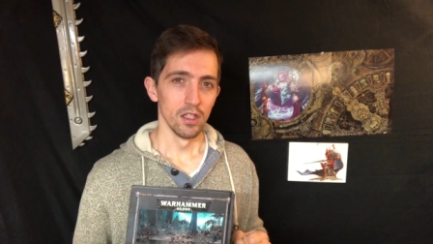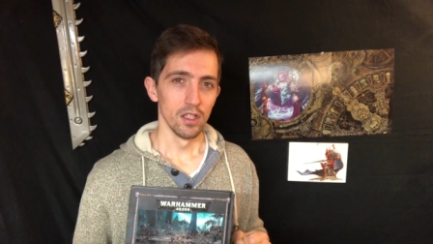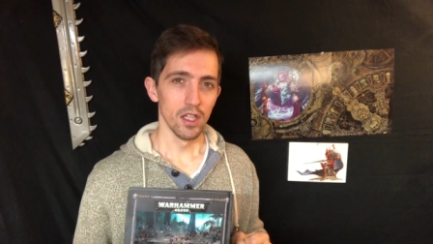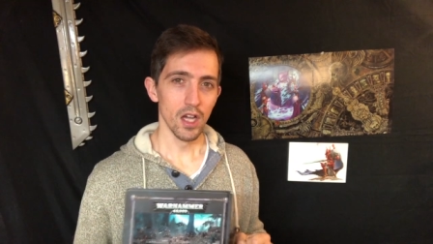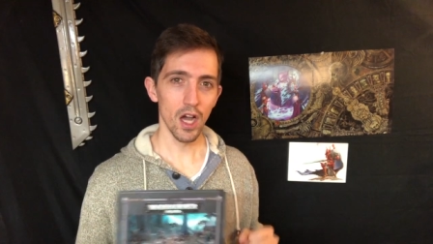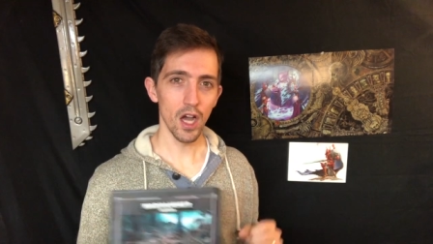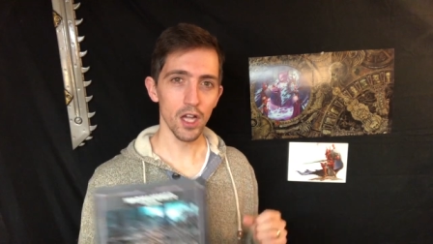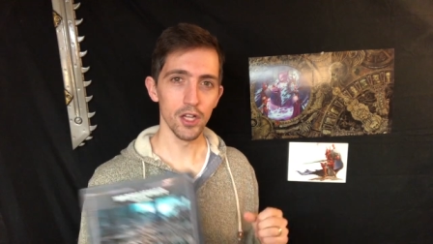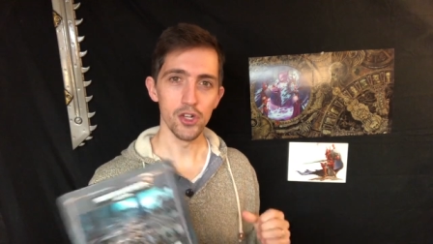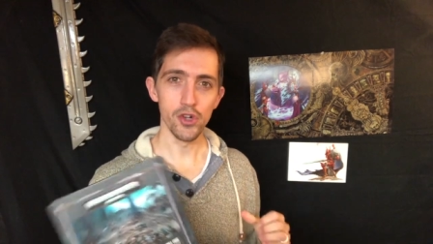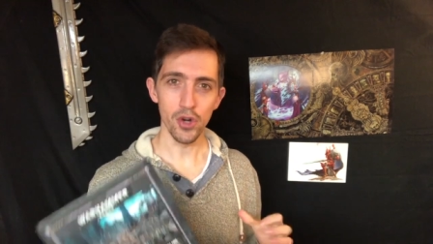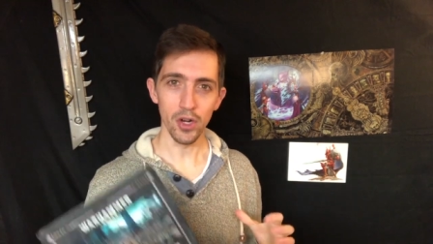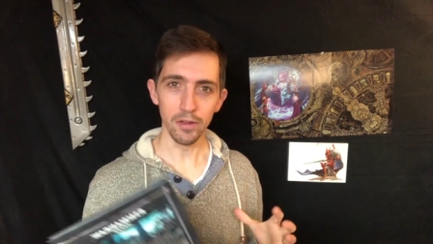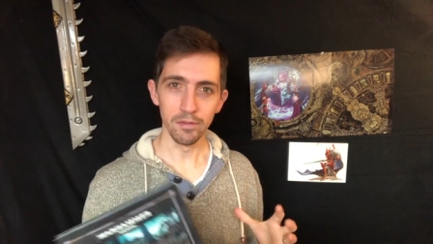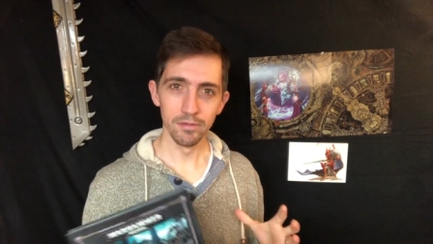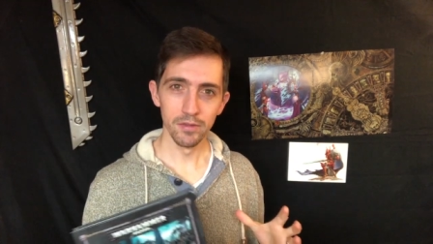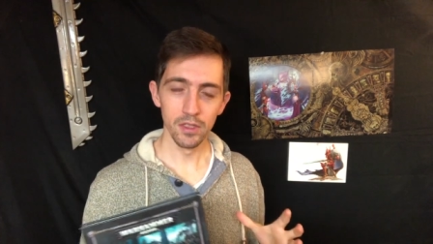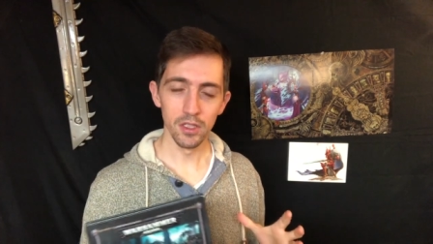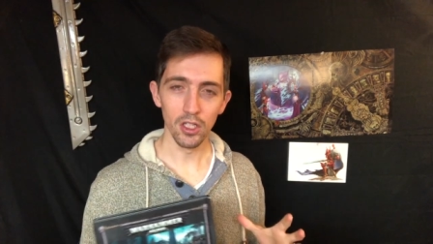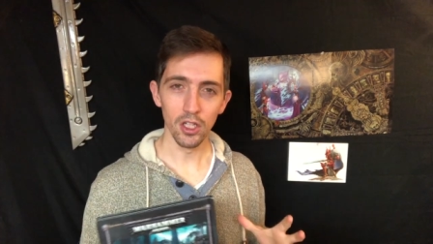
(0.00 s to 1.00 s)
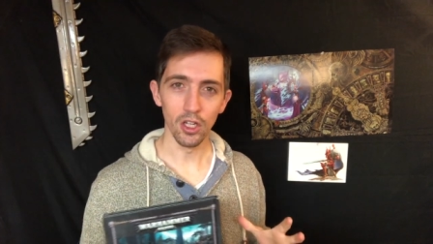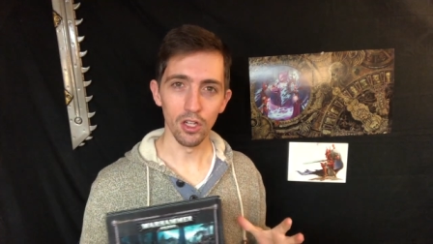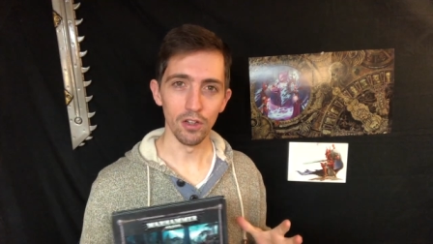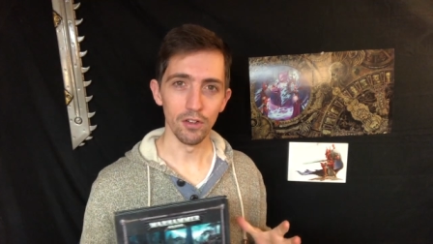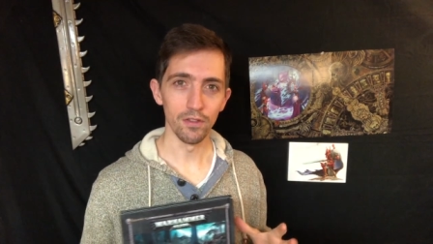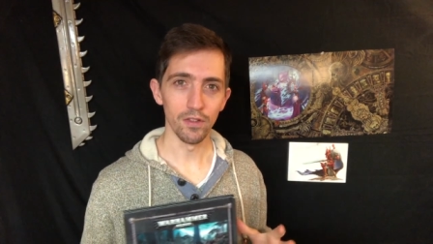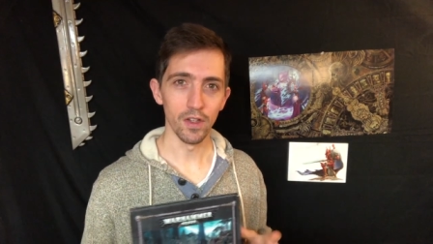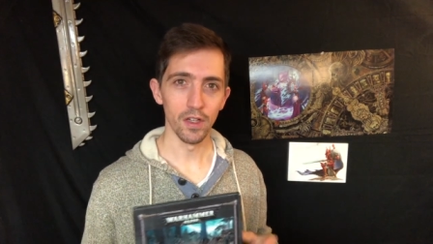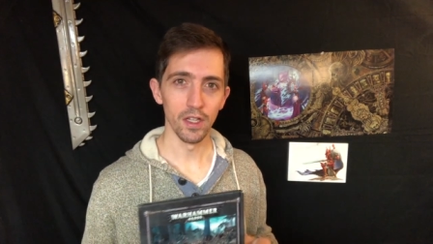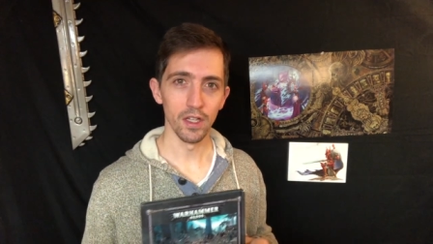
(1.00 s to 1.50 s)
cadre
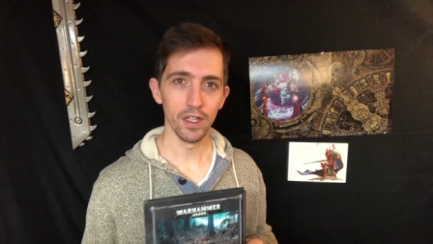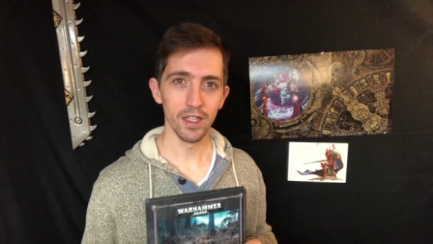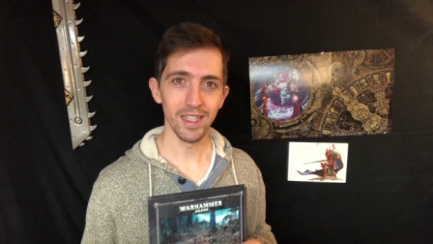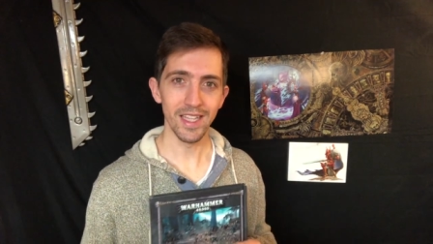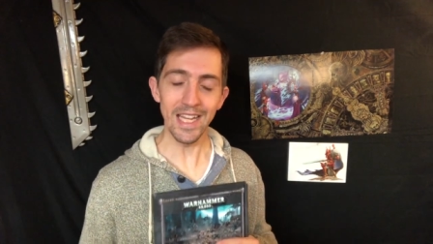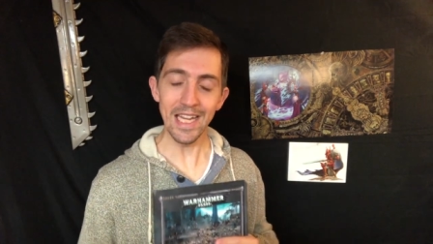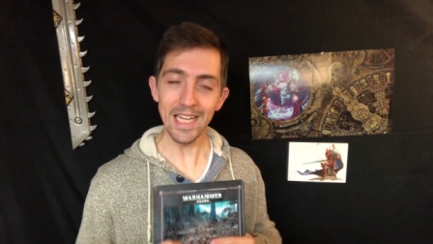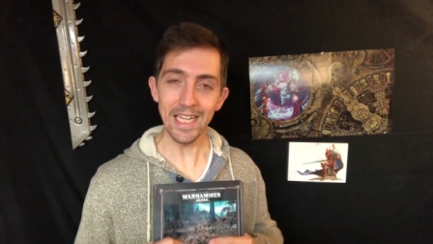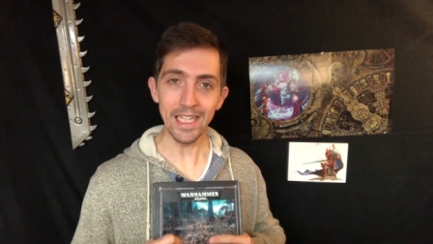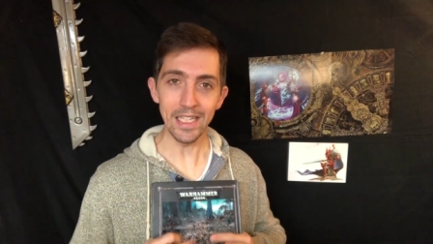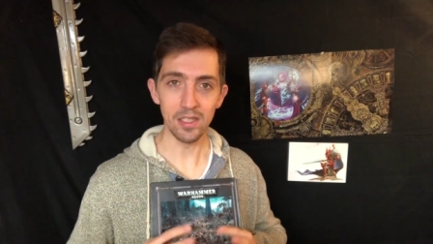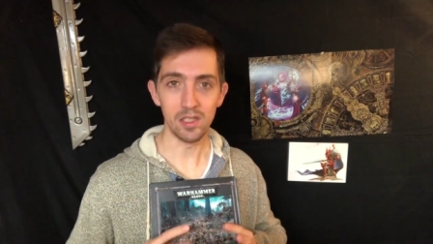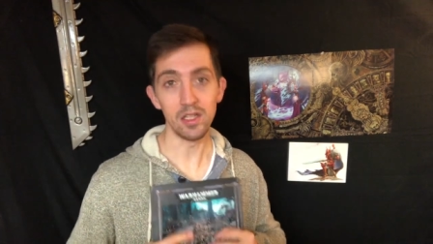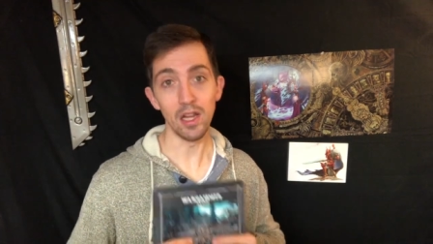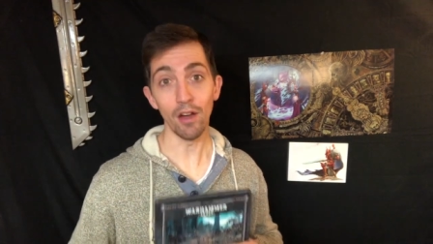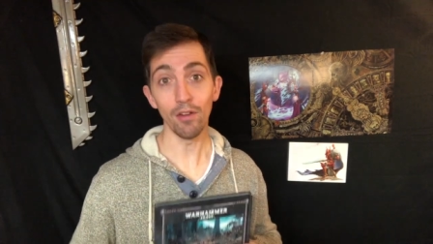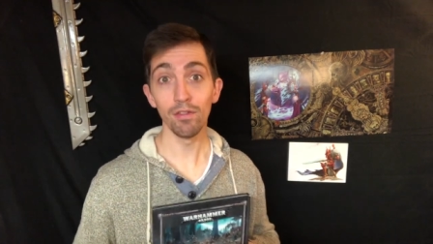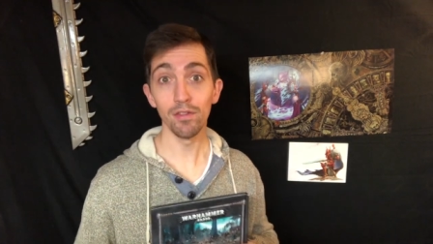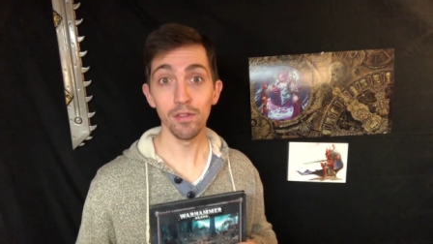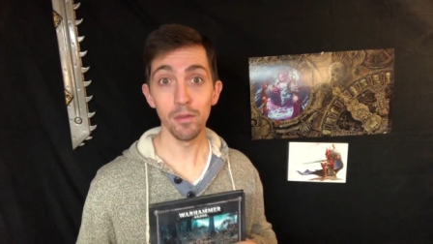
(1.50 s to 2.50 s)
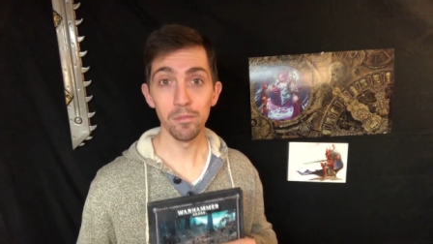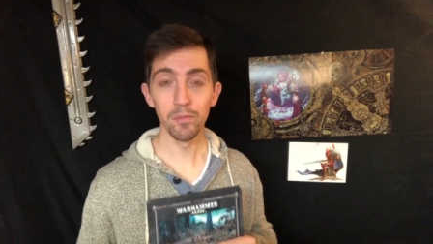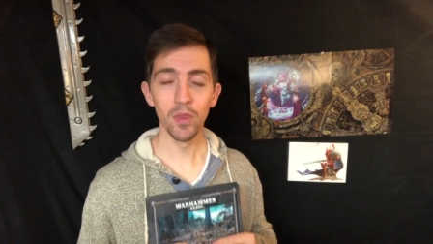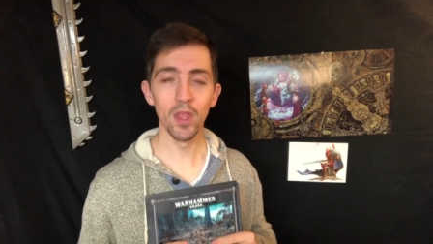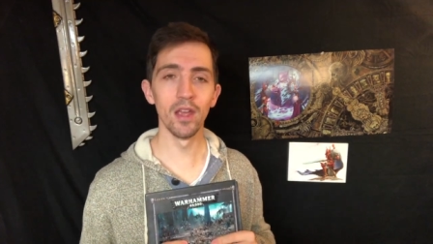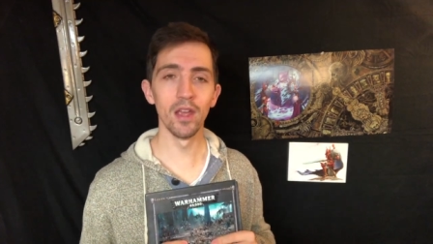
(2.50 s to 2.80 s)
of killy stuff.